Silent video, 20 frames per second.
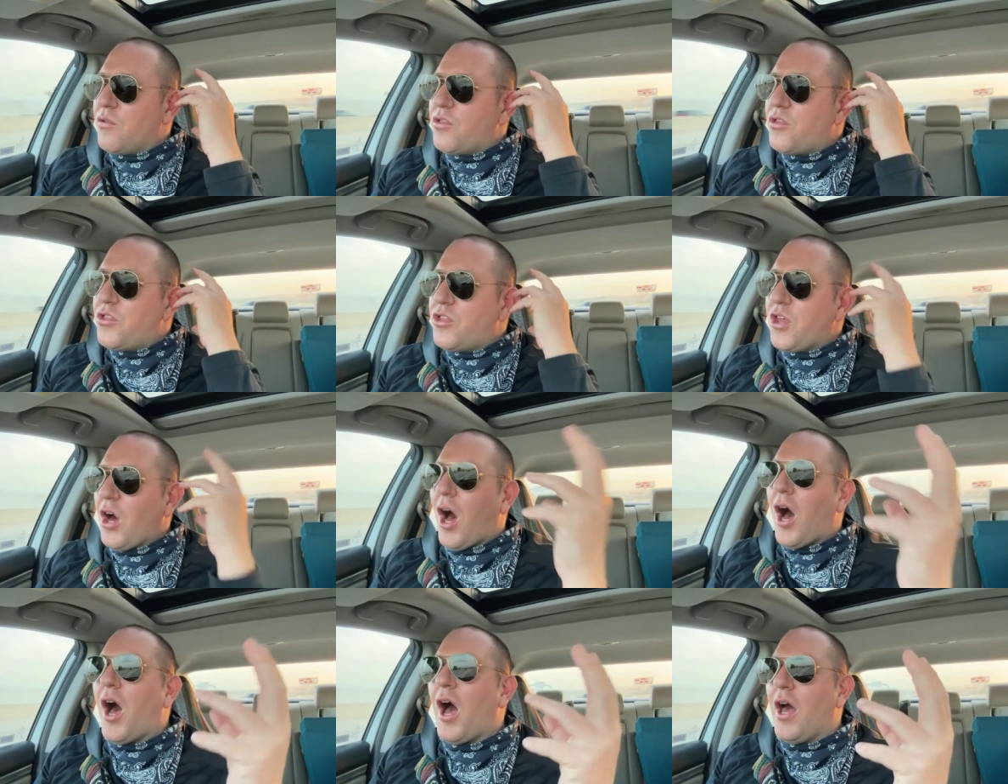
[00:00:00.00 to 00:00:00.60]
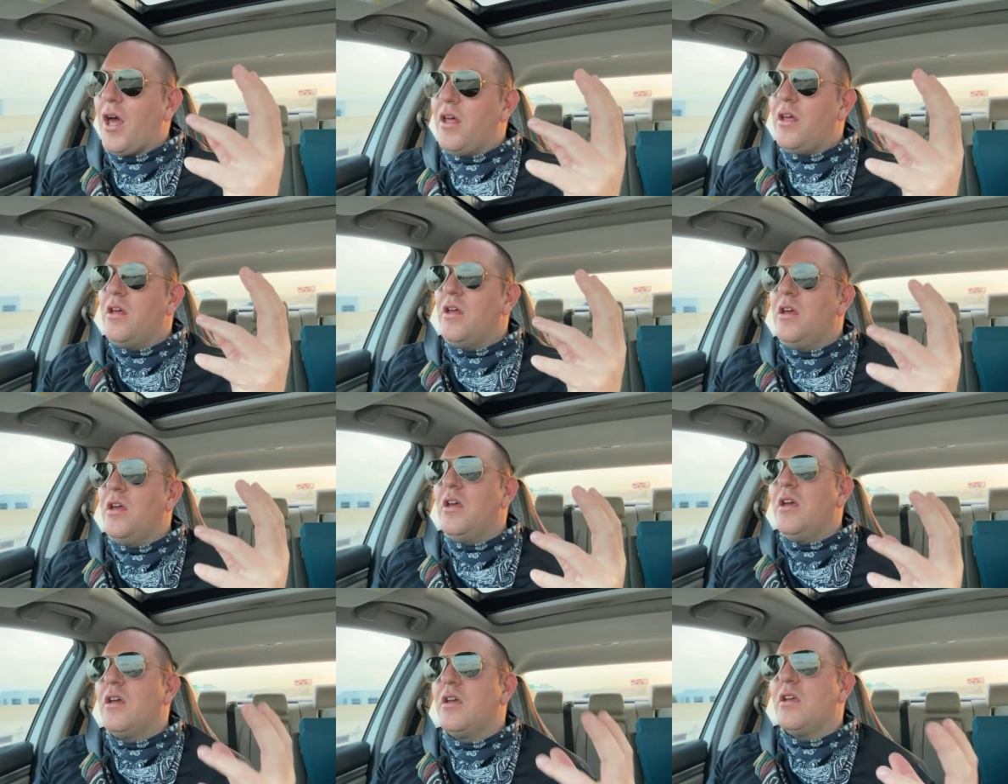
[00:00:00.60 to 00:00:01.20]
thought,
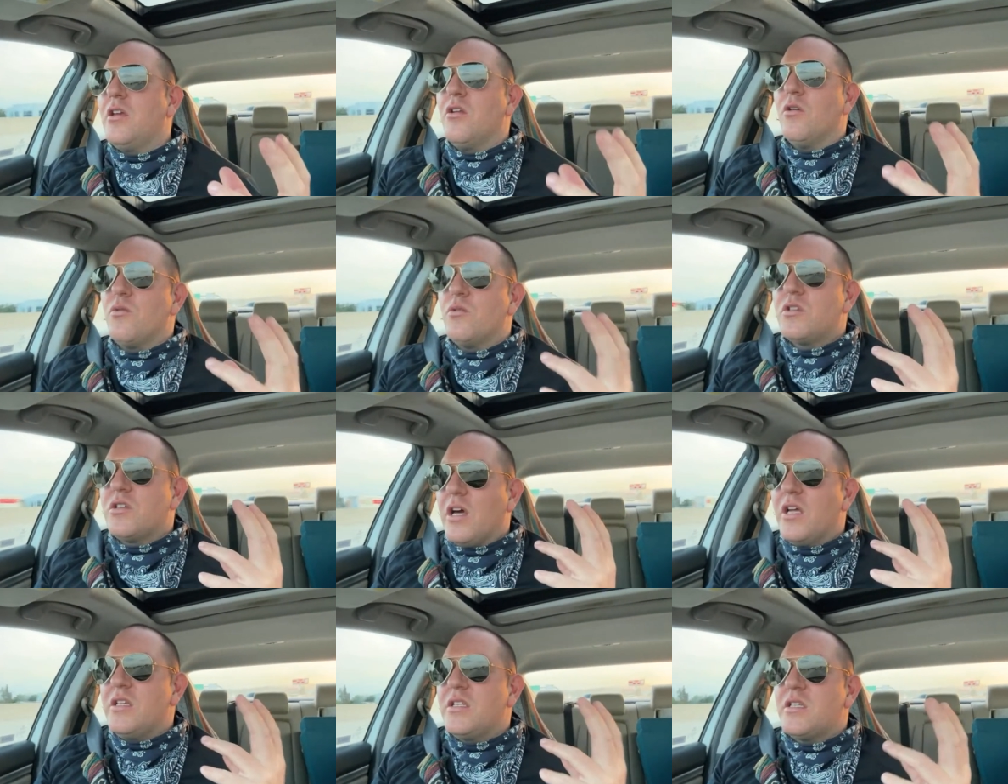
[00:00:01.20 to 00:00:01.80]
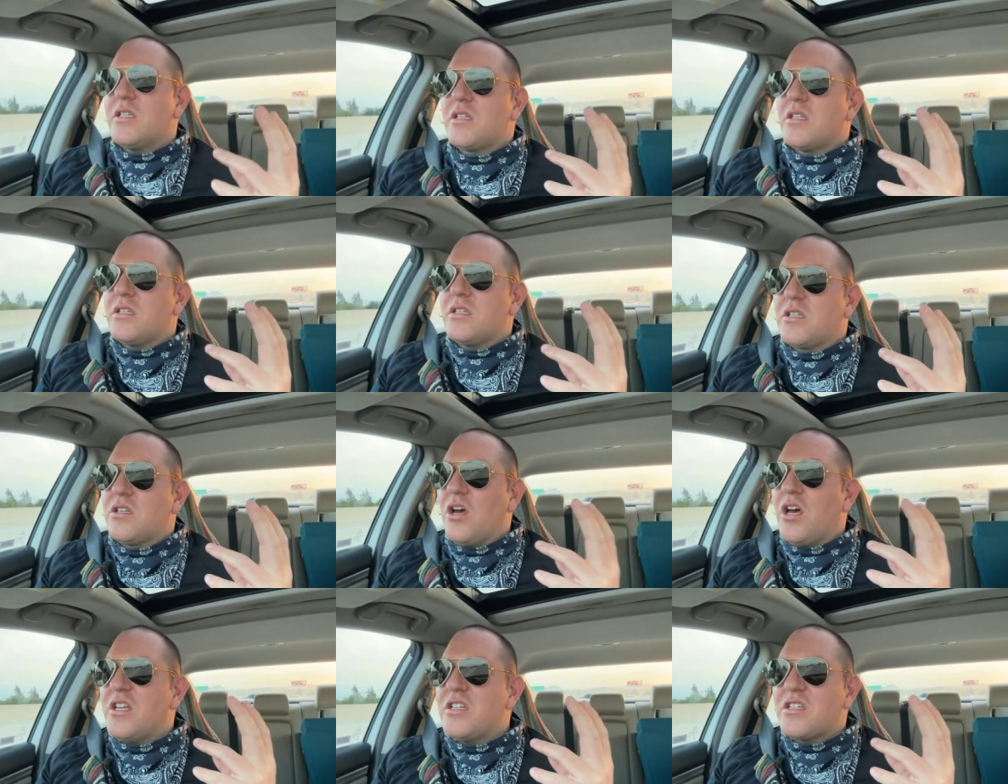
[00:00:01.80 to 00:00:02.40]

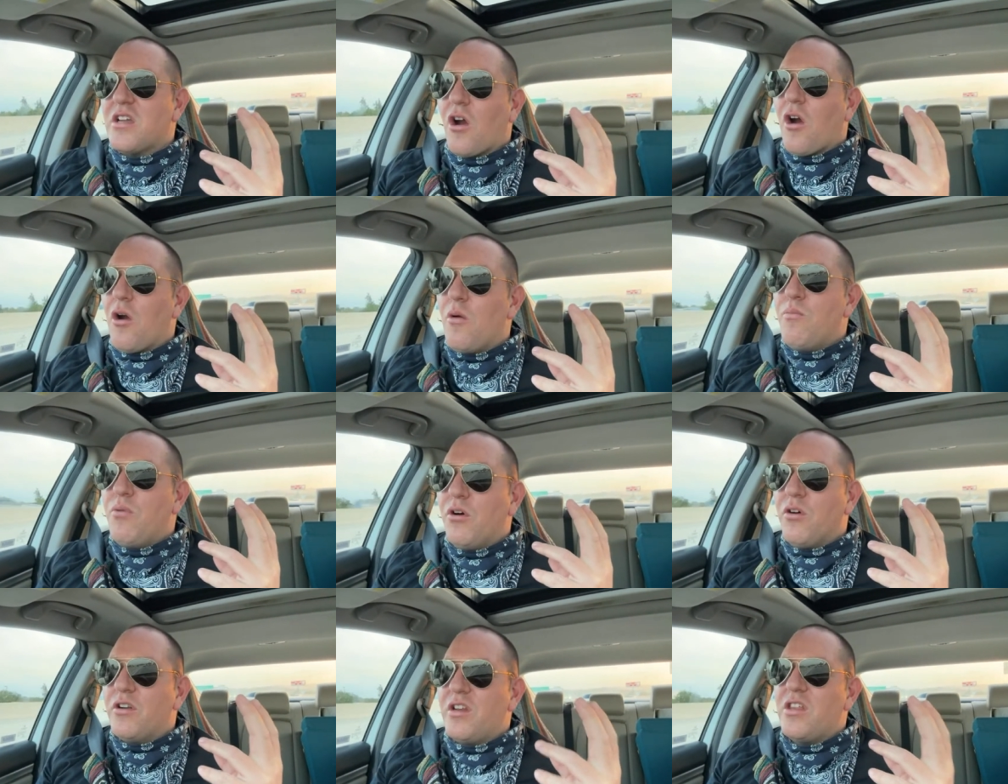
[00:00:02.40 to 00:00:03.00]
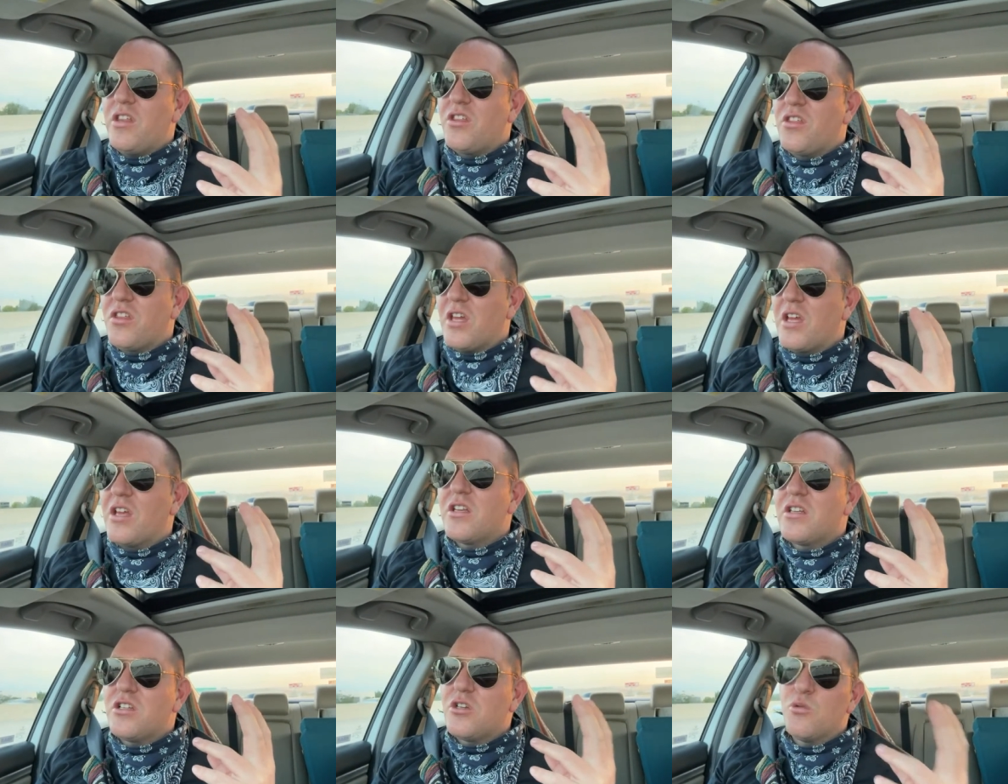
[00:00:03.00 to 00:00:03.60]
does our ability
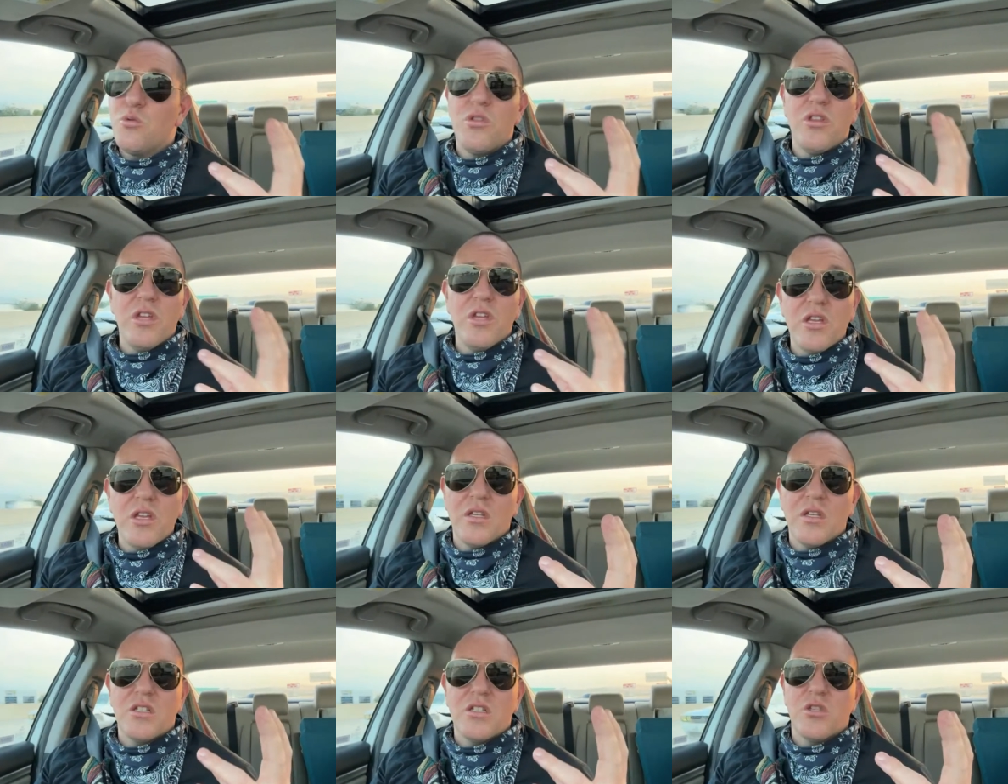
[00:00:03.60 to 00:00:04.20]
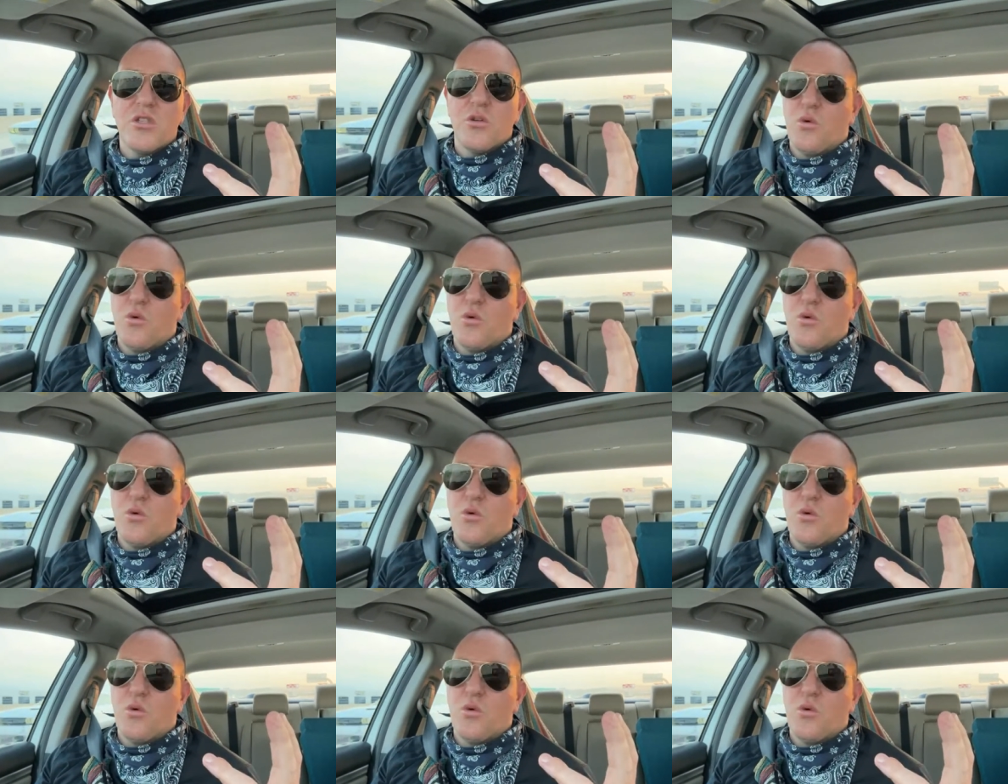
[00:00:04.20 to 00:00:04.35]
to think this